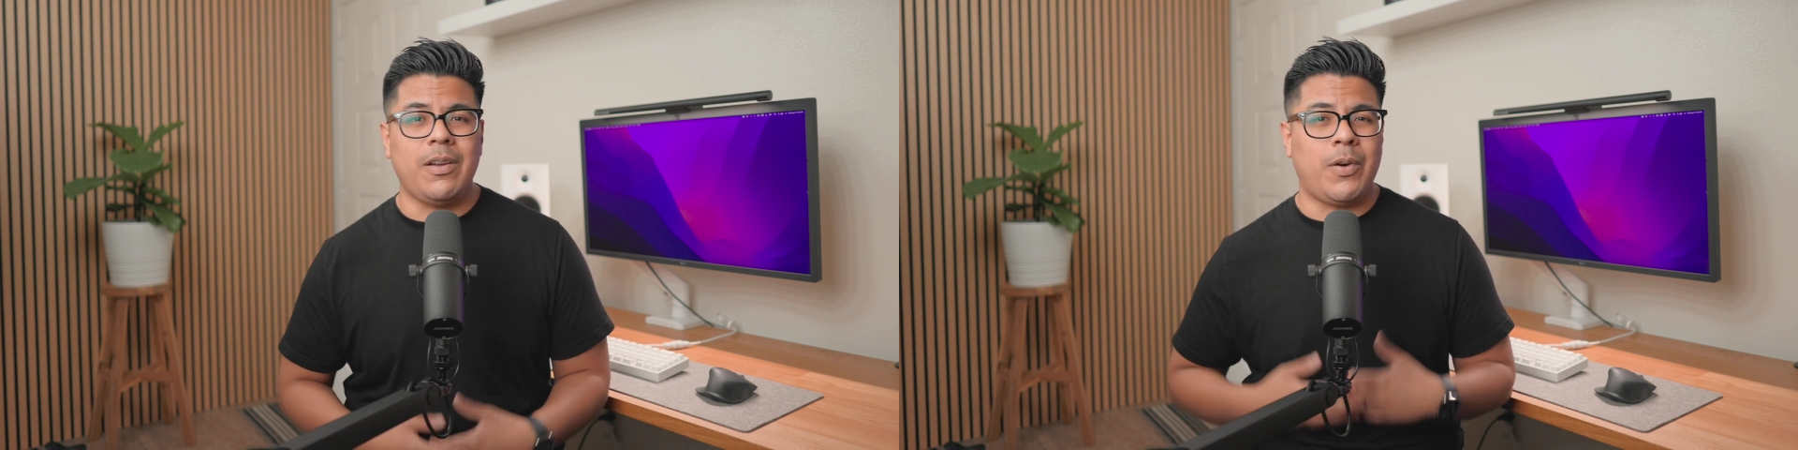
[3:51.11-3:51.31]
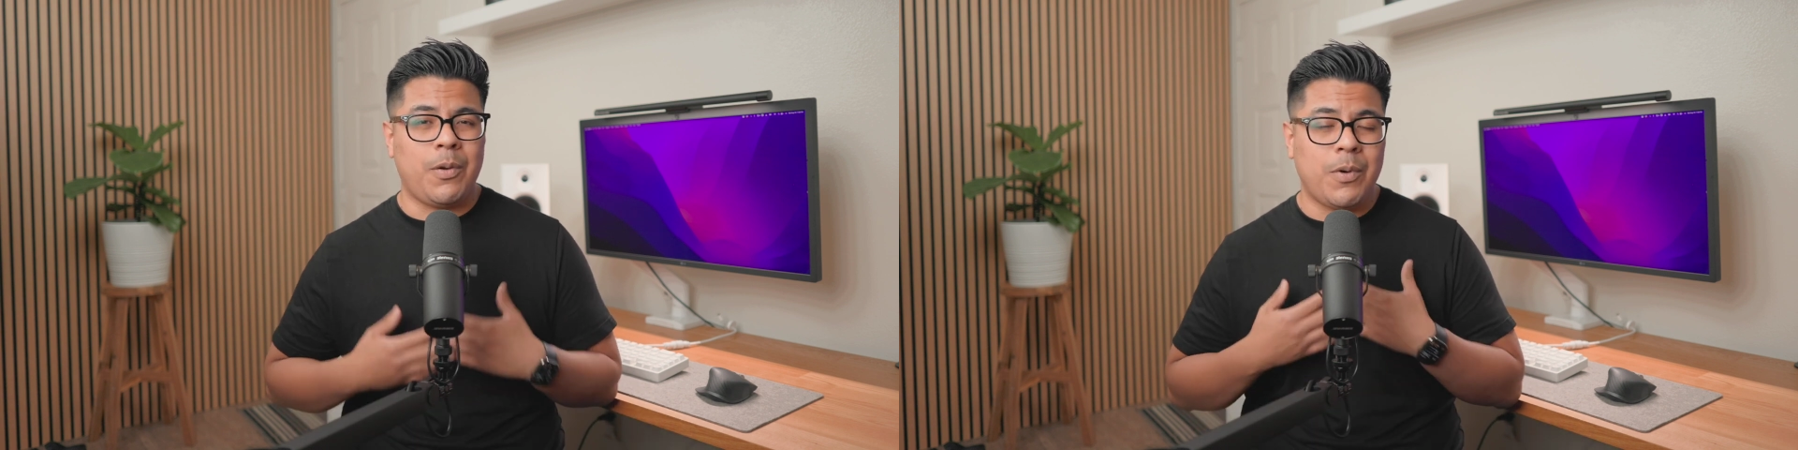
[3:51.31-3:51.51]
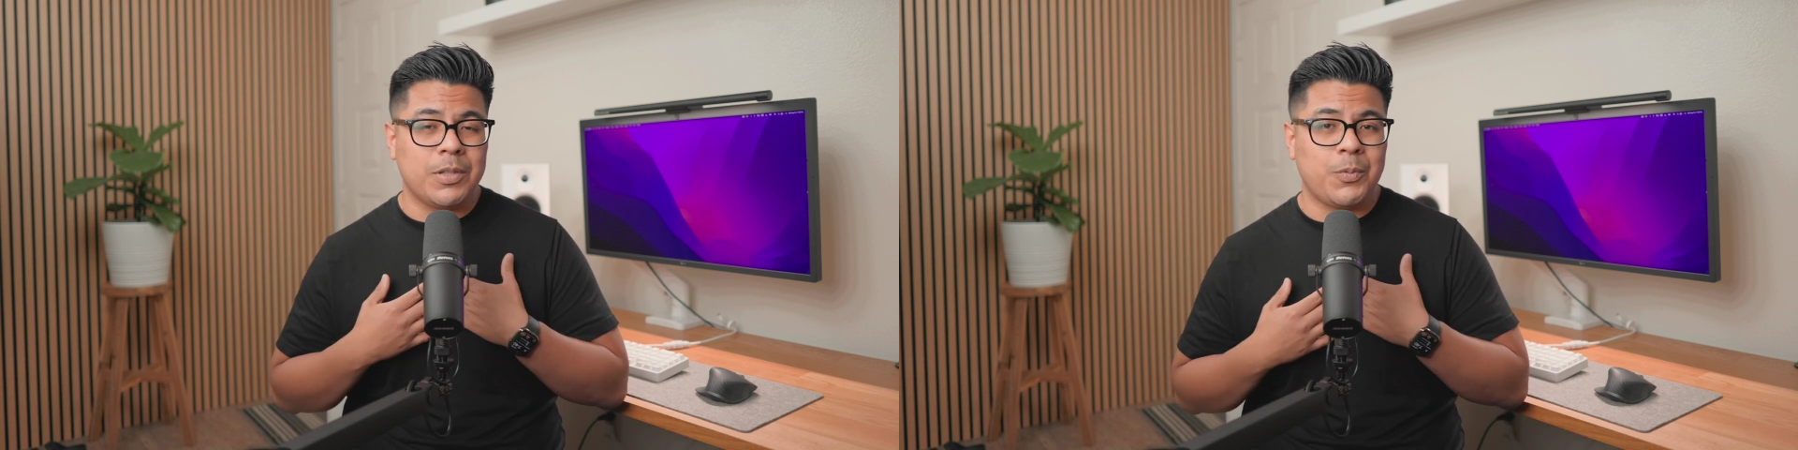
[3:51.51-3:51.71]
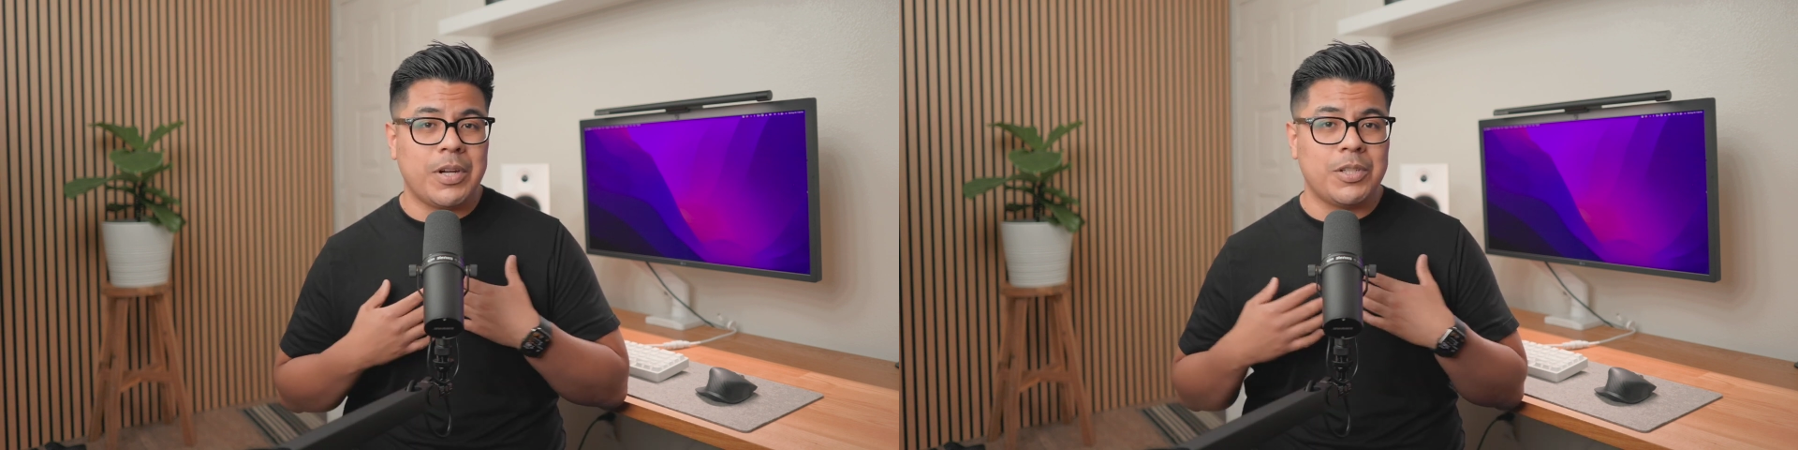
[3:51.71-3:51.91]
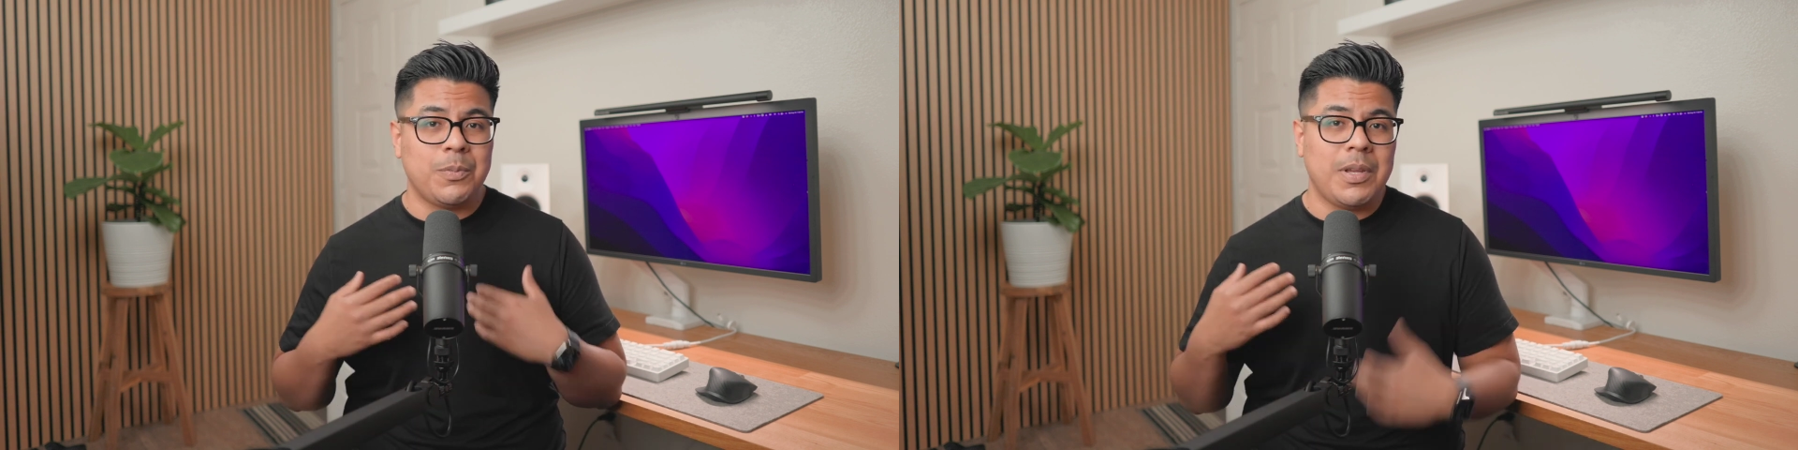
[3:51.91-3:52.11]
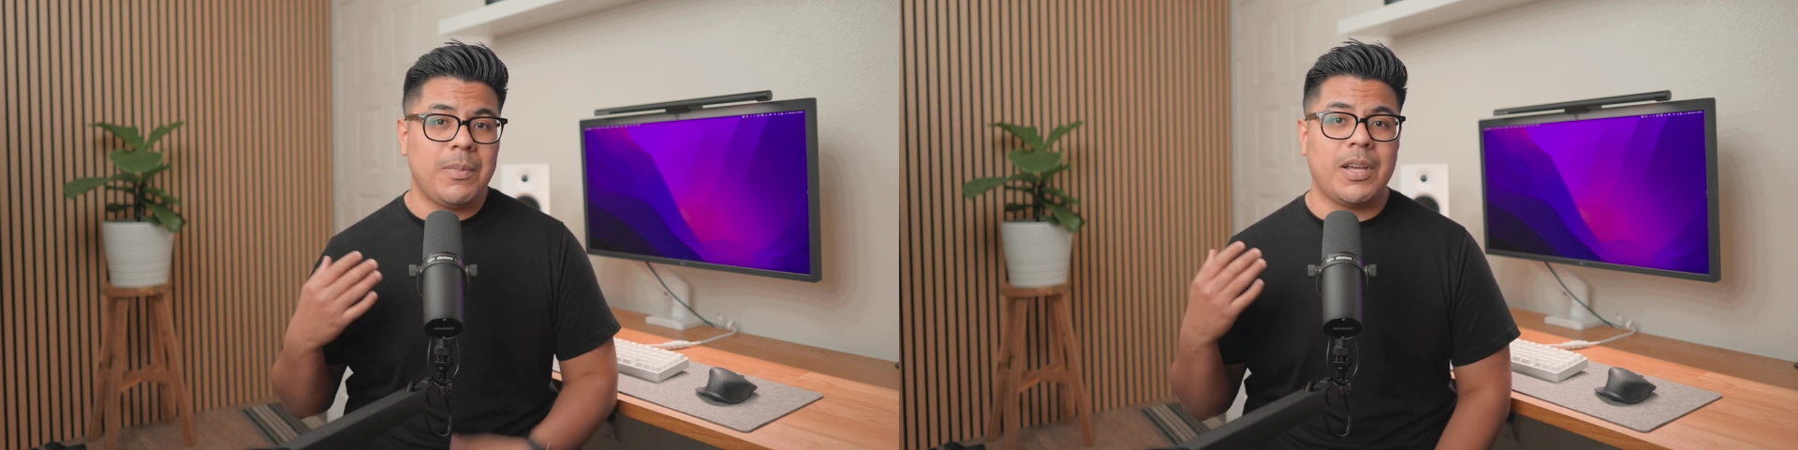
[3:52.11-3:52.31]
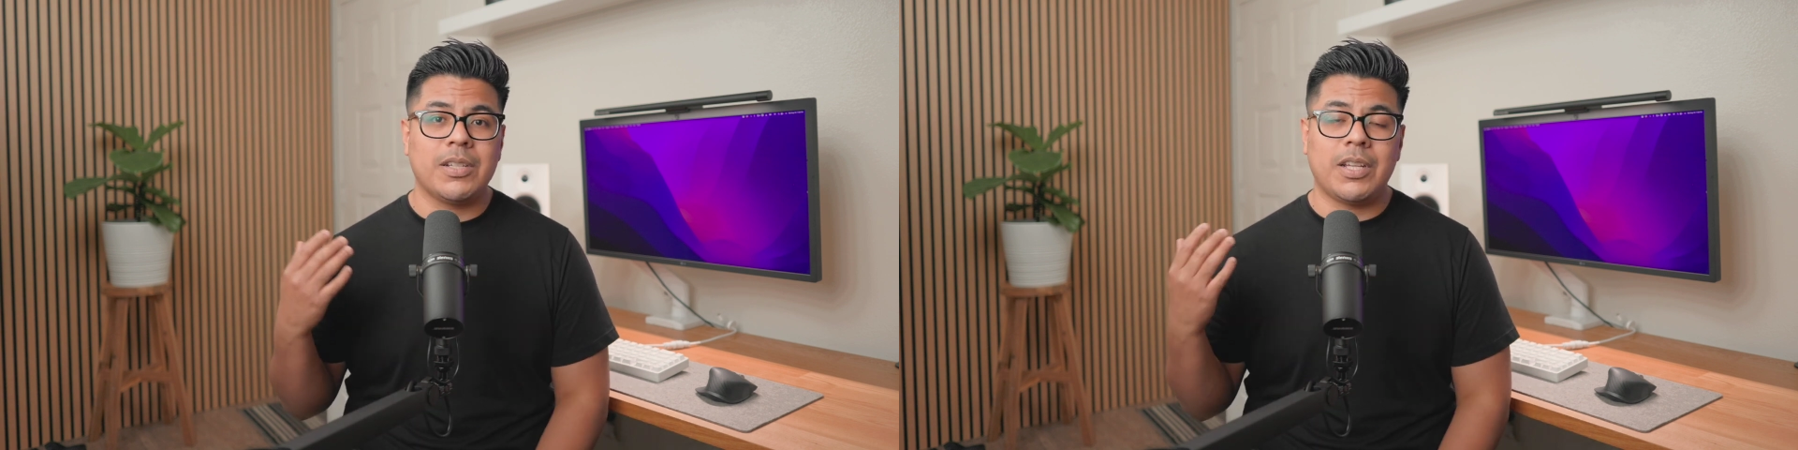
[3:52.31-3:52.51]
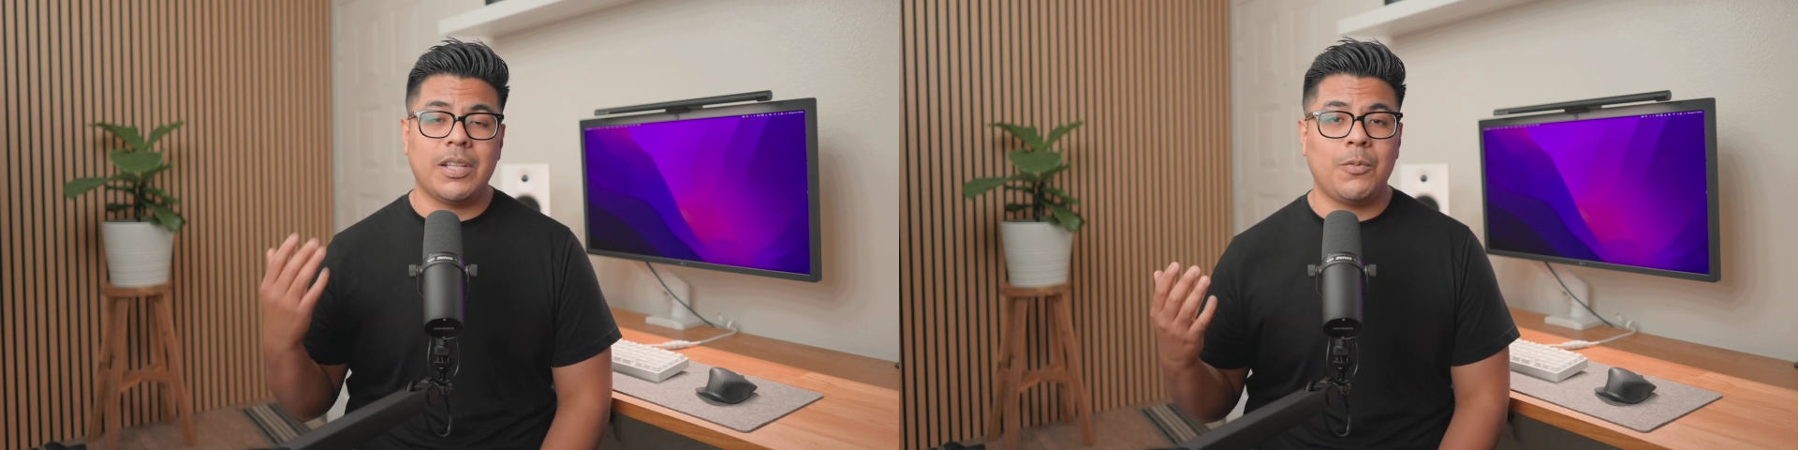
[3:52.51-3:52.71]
or it was weird to me because on the